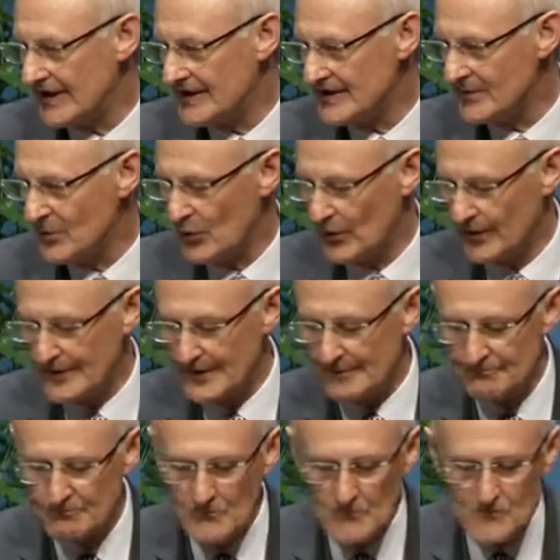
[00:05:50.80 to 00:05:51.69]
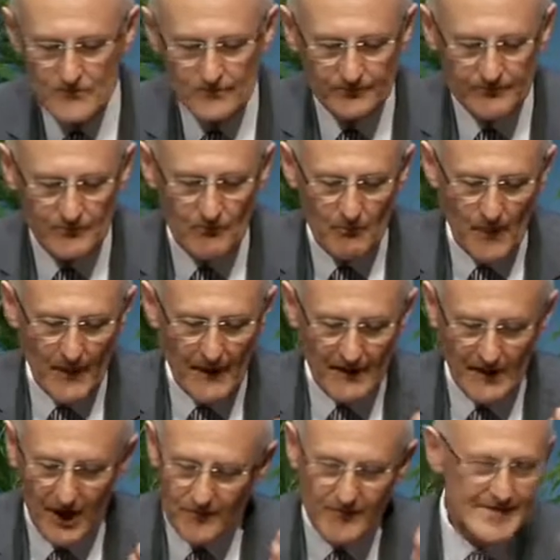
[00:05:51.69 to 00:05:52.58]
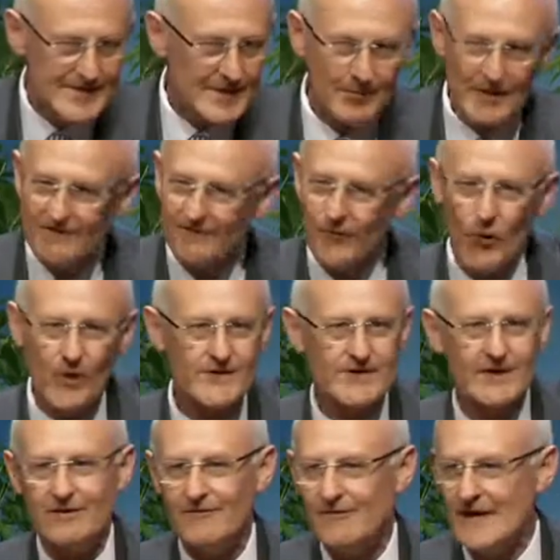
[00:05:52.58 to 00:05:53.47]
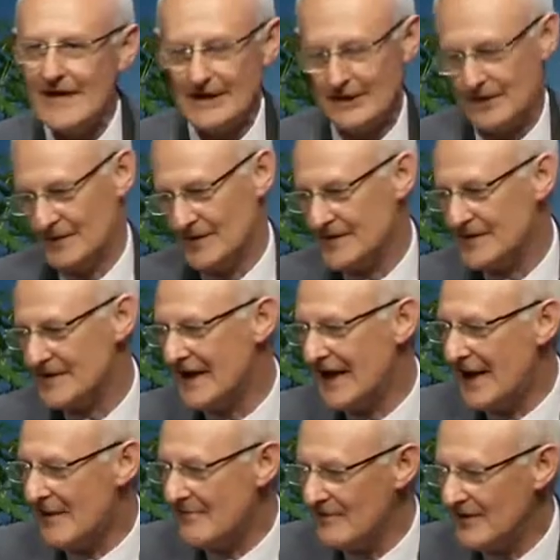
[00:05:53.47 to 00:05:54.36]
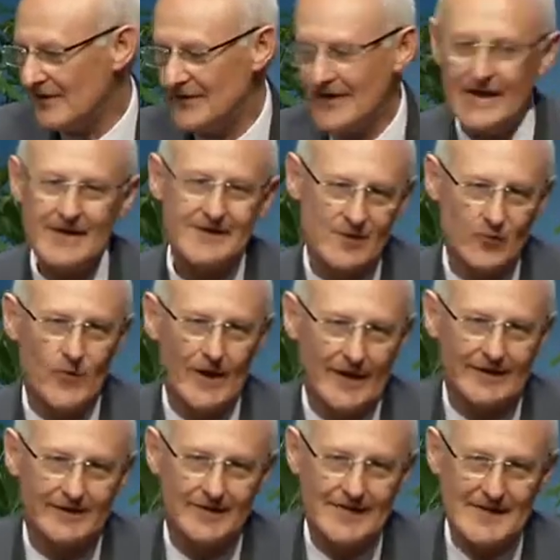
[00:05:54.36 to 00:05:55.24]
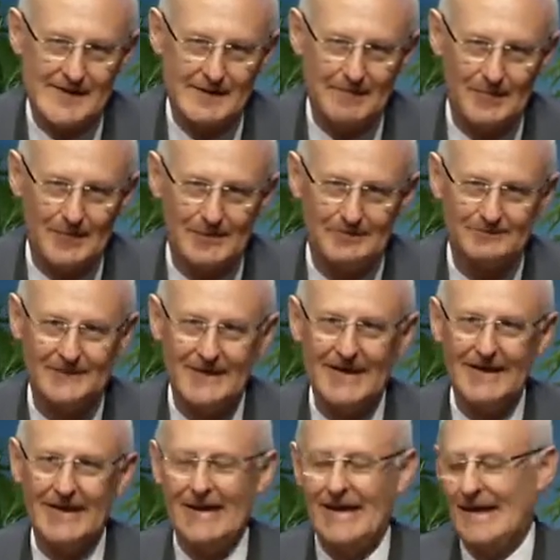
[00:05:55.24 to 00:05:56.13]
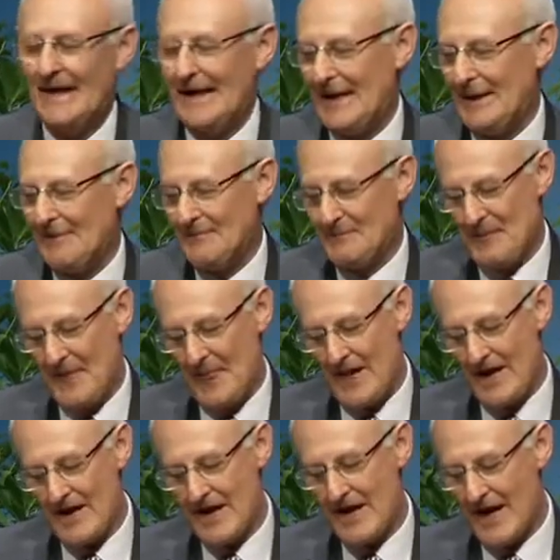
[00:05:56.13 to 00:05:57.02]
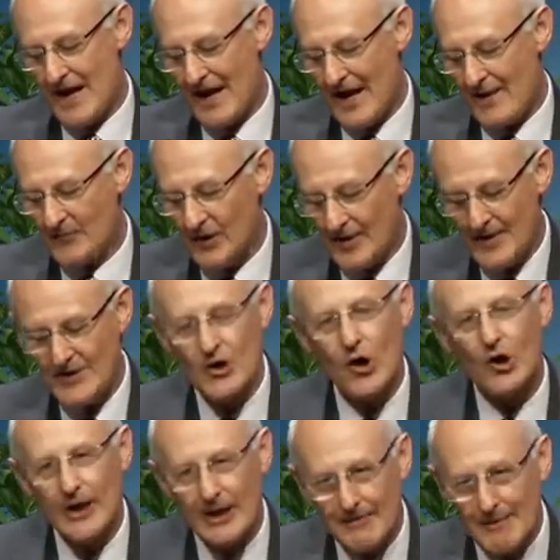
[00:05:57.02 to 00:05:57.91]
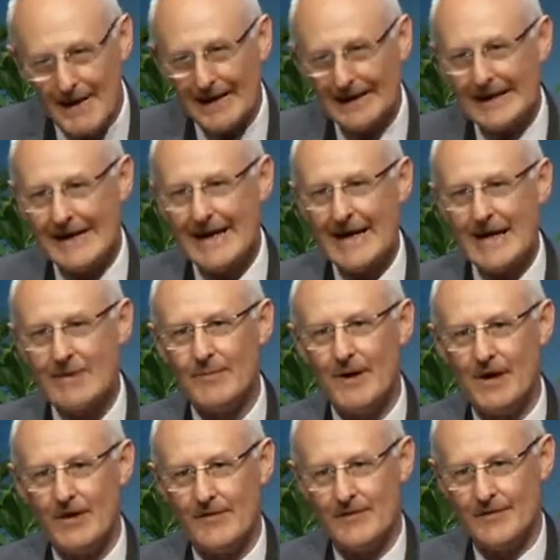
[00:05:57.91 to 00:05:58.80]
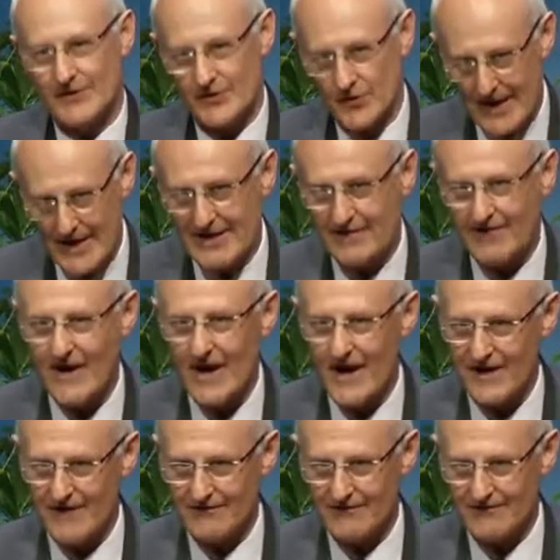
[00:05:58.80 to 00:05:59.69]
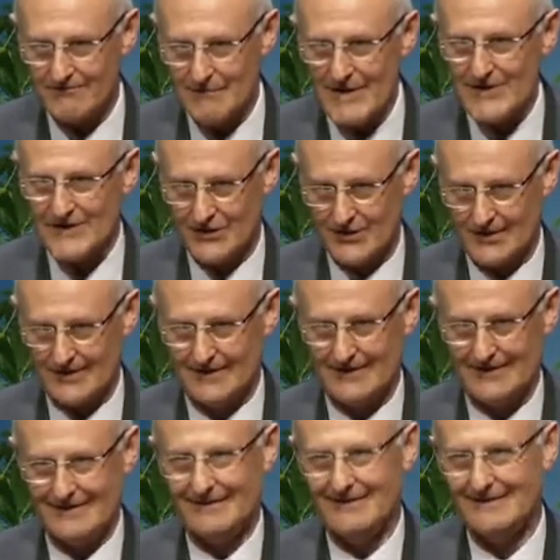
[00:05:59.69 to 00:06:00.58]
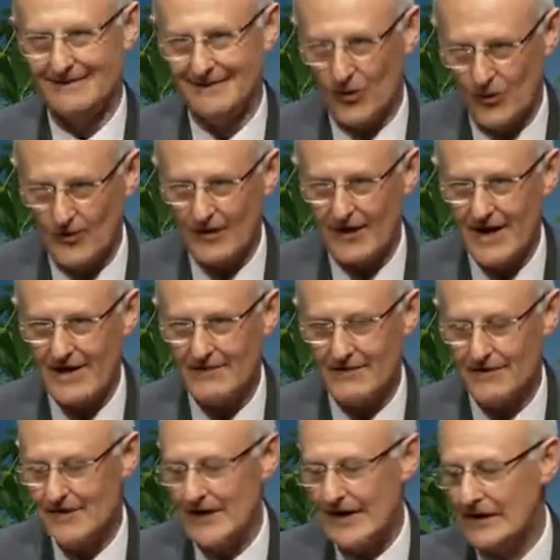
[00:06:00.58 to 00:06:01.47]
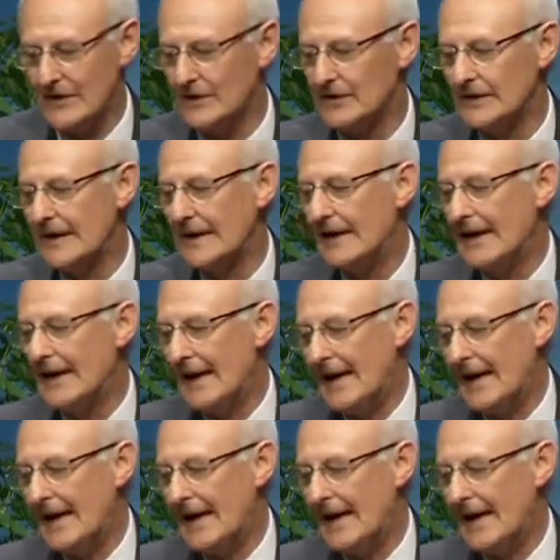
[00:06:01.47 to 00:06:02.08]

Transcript: transport. Now, if we simply focus on the vehicles, things are relatively simple. I'm going to be talking mainly about the 25-metre longer, heavier vehicle